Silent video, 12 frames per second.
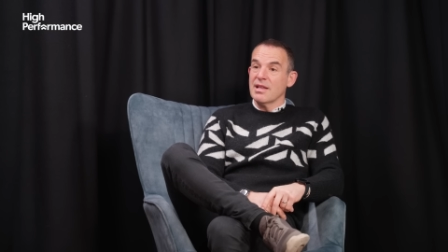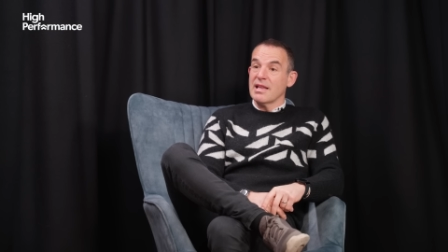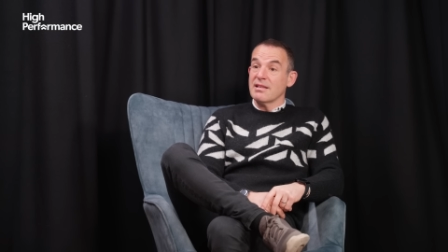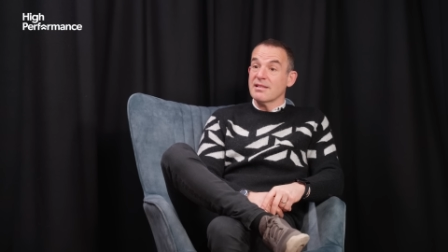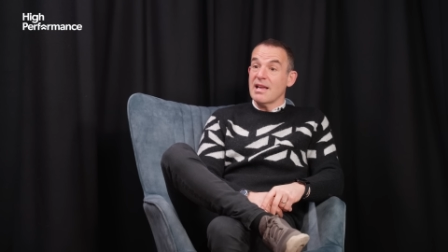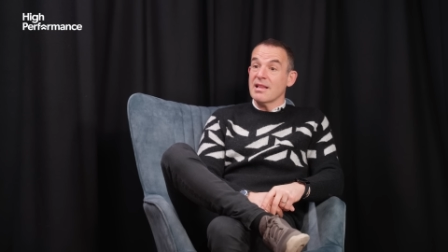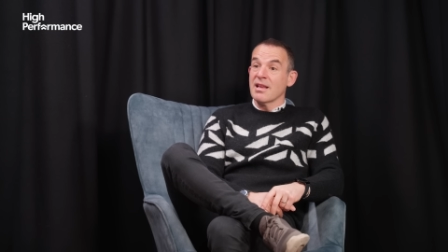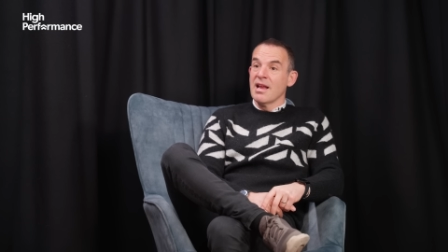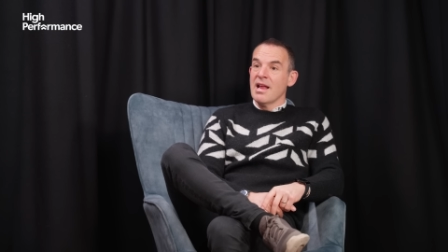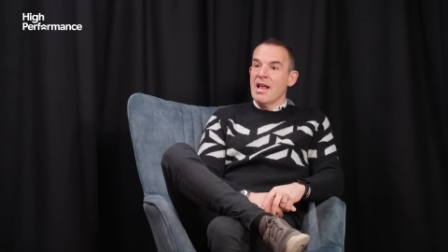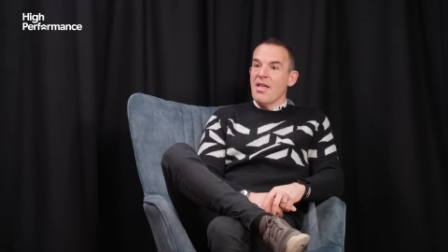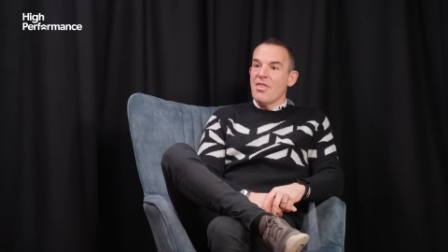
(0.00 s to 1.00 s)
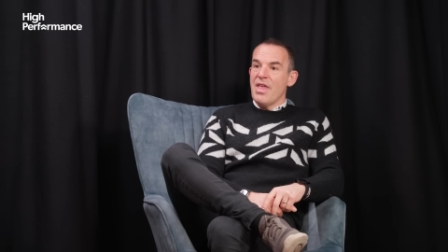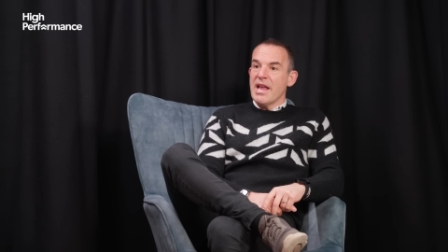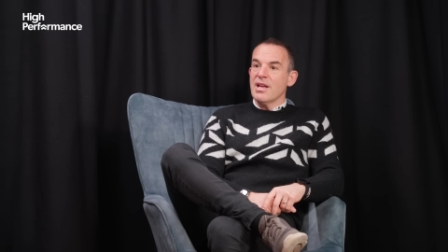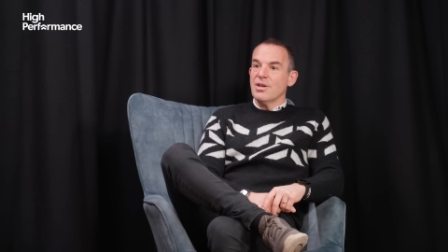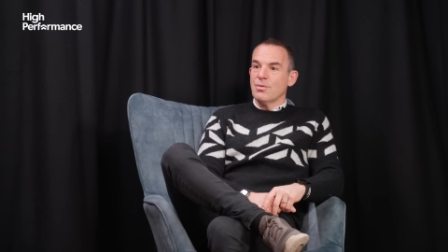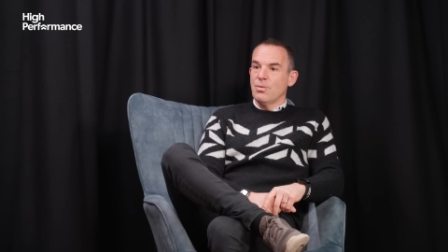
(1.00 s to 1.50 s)
And they said
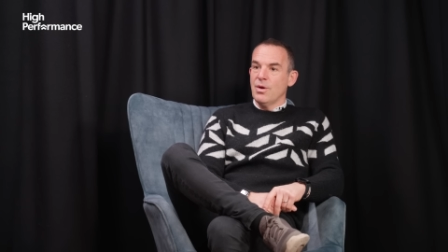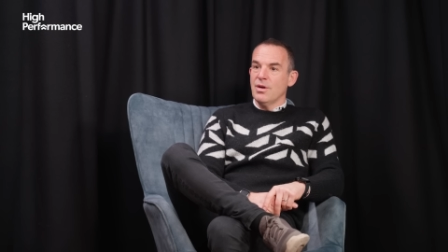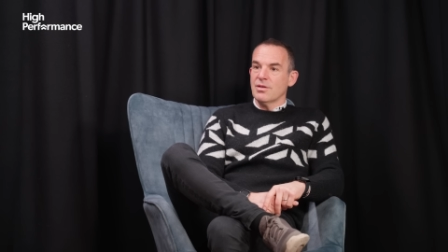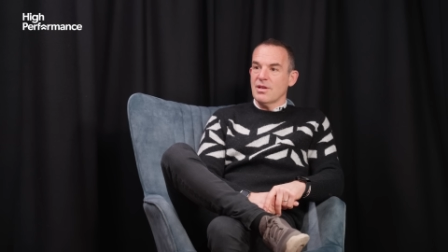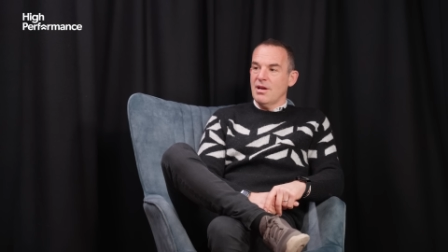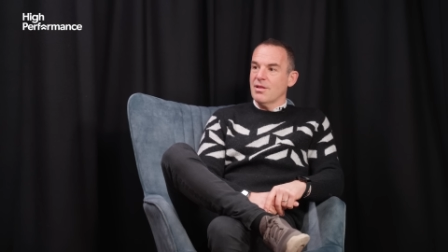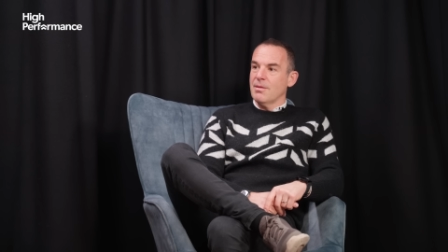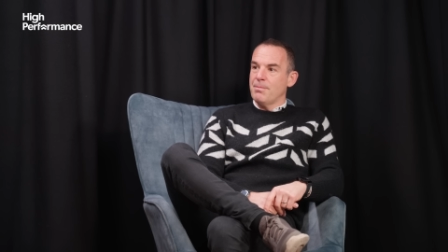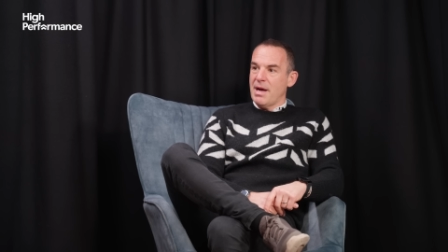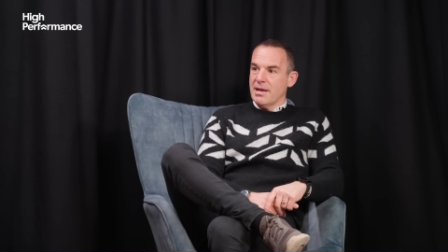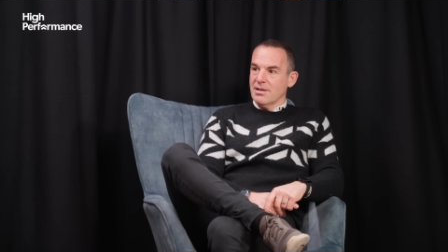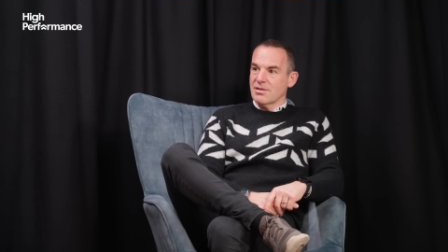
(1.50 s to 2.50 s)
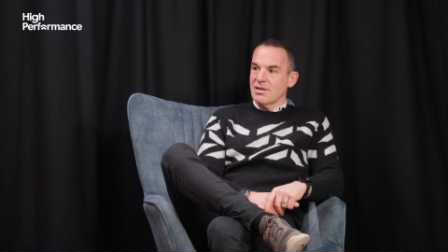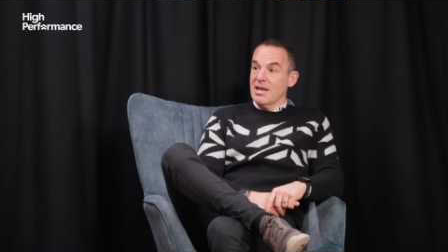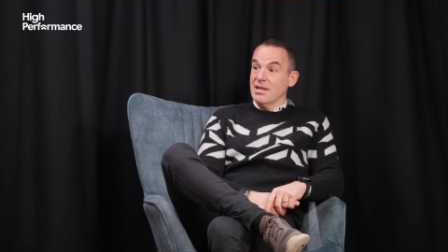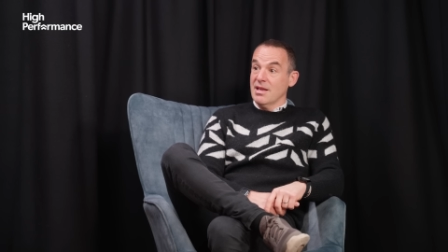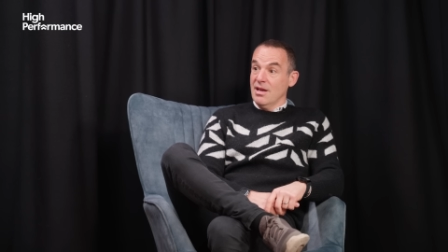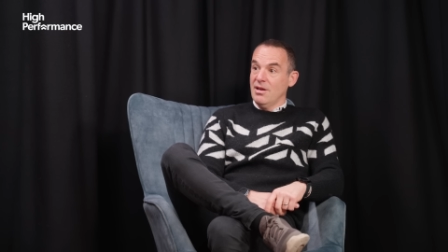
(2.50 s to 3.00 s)
they had worked at the banks
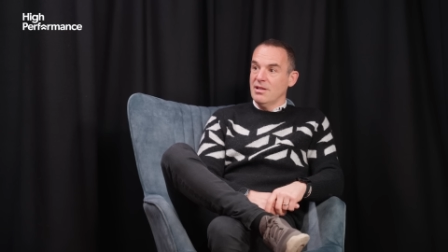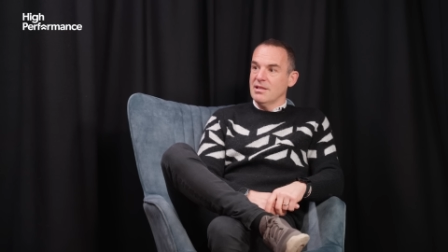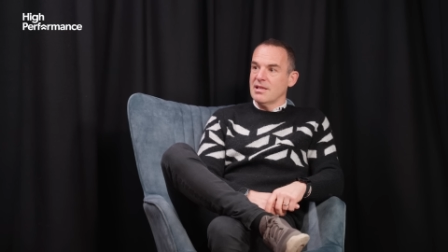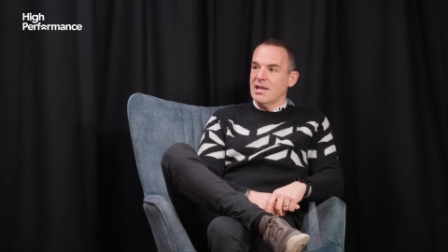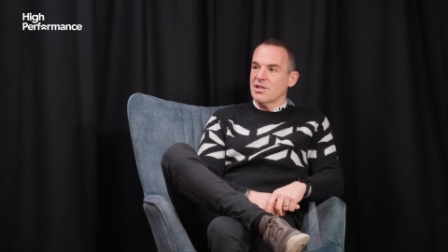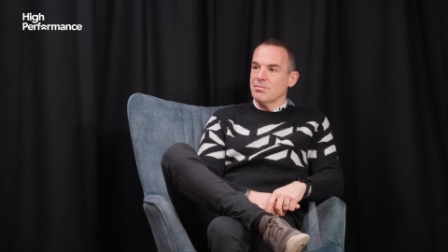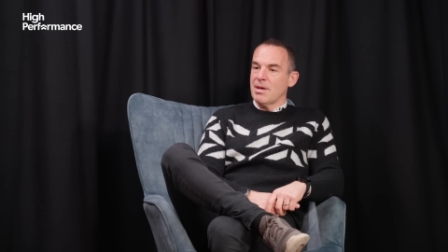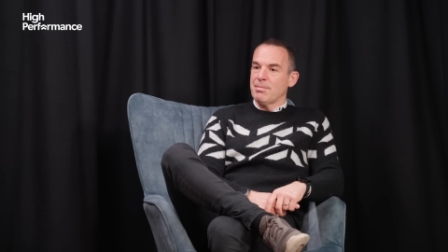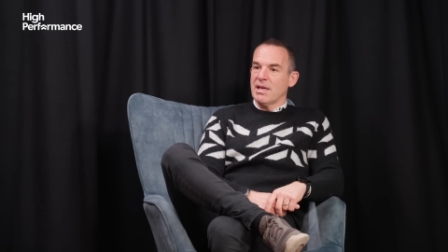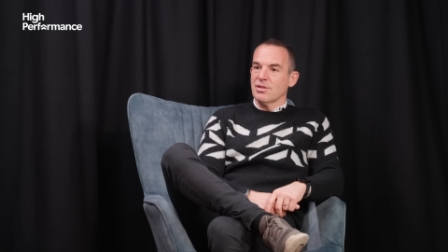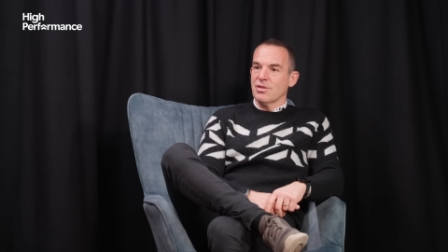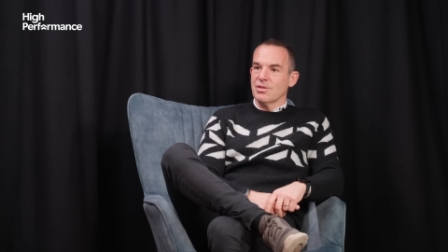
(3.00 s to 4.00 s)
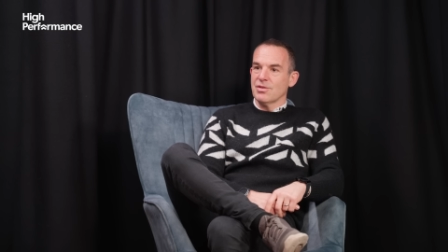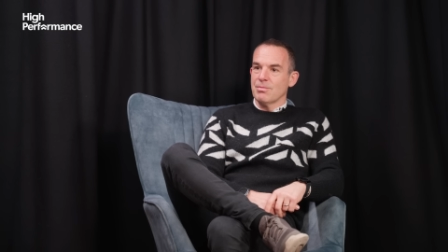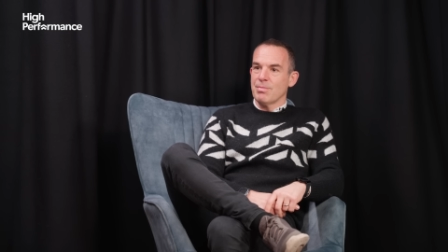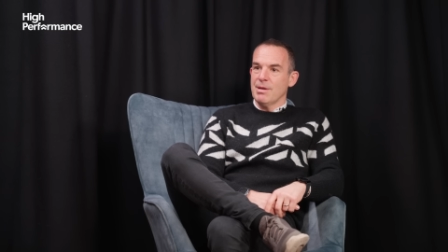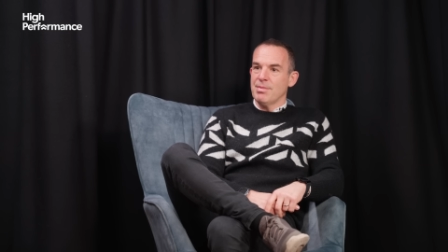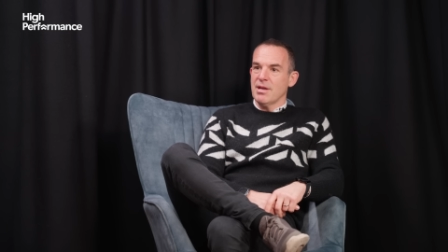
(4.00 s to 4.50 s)
in the early days of my bank charges
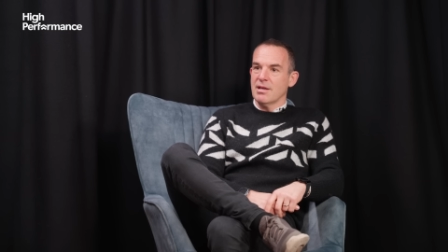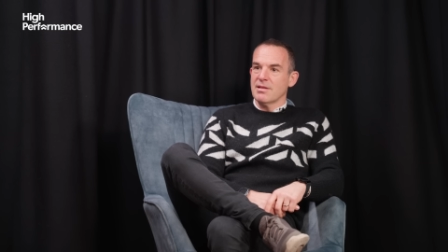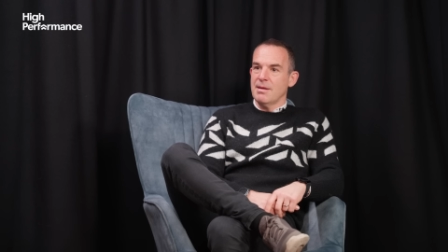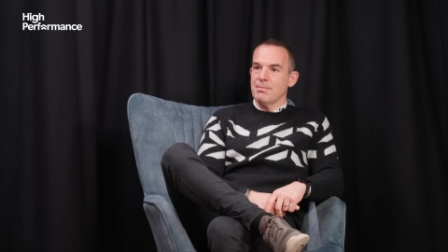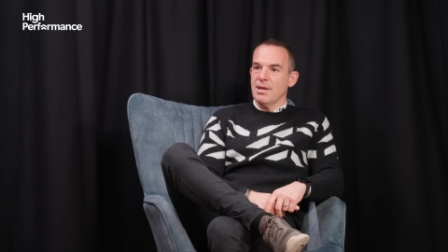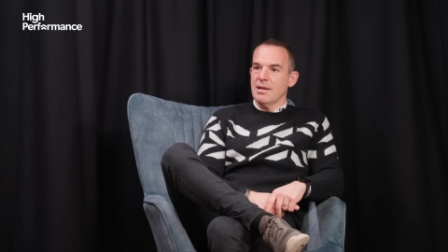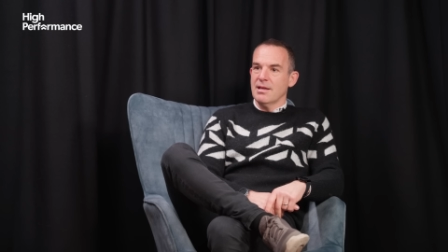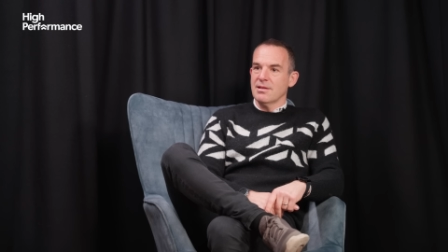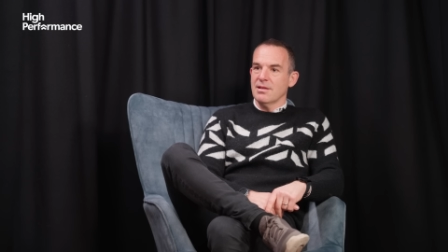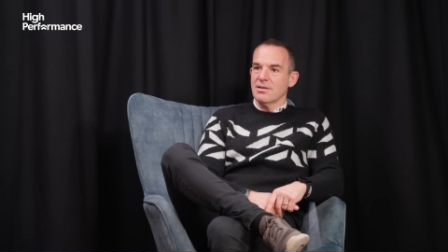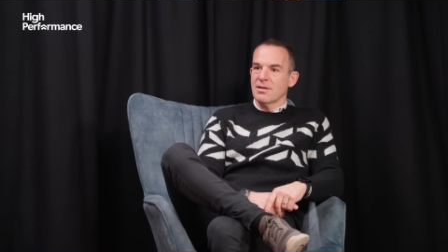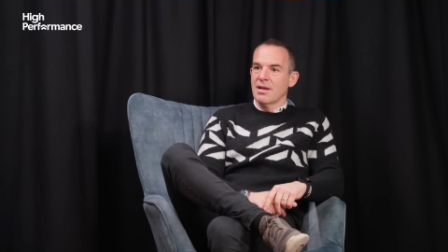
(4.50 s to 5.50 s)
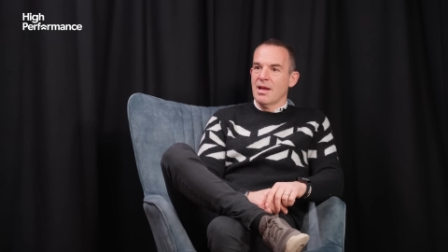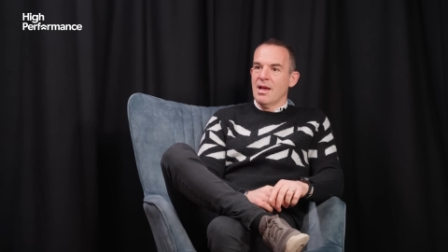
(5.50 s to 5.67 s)
and PPI template letters.